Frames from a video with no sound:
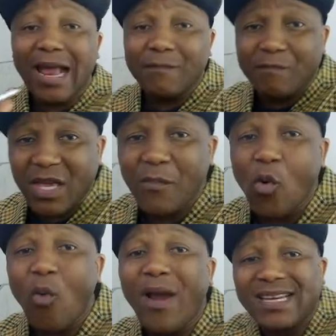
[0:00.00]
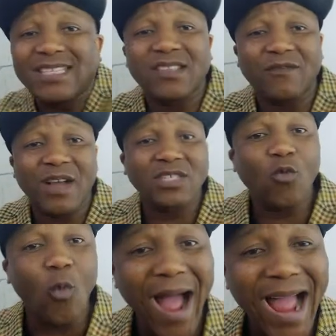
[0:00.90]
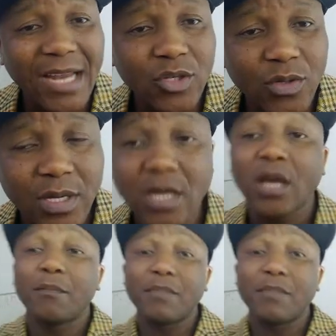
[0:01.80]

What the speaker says: and people who are disadvantaged. Why I do that?